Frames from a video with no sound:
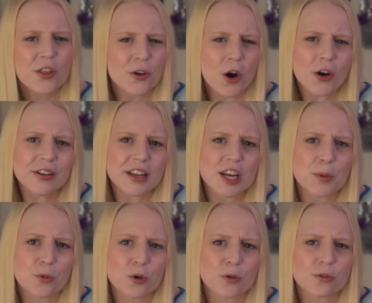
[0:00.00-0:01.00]
There aren't any
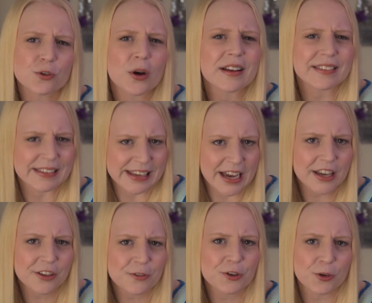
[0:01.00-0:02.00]
approved drugs
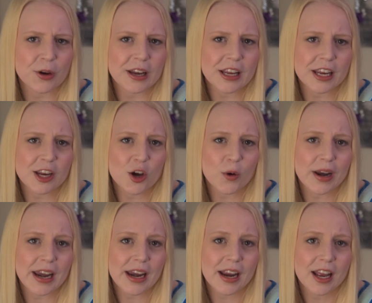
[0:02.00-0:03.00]
yet for treating
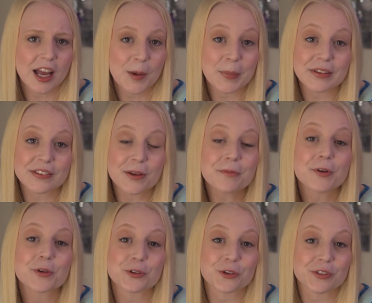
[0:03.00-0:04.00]
EOE, but some
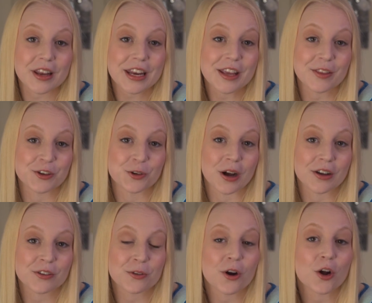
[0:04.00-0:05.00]
folks are studying the
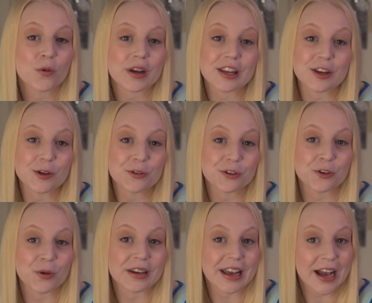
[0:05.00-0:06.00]
drugs that are already used to
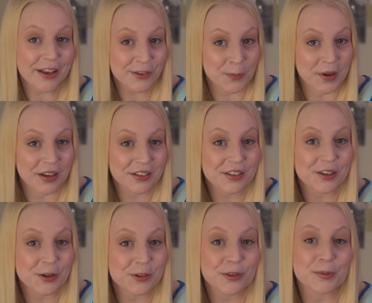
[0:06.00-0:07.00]
treat asthma to
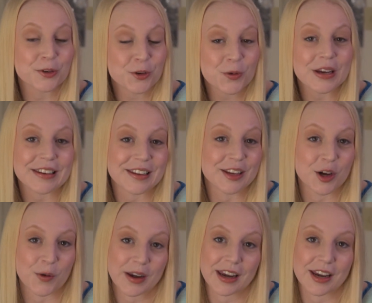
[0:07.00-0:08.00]
use them to treat
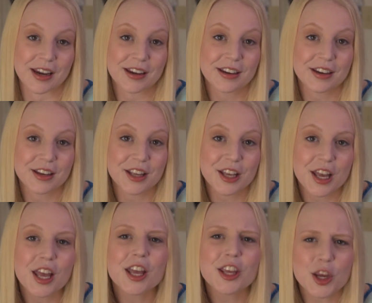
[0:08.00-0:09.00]
EOE.
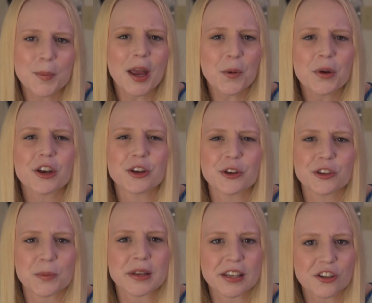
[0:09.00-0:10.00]
You might want to do
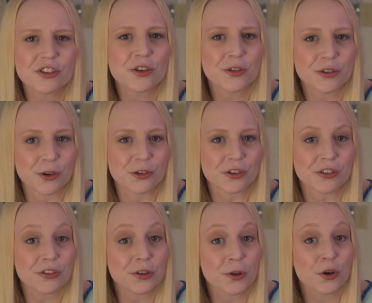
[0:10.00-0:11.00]
some additional searches
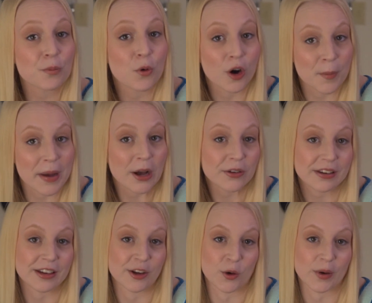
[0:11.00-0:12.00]
to learn more about
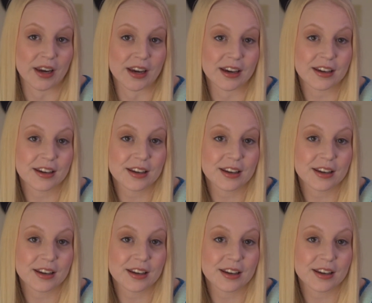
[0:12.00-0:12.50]
EOE.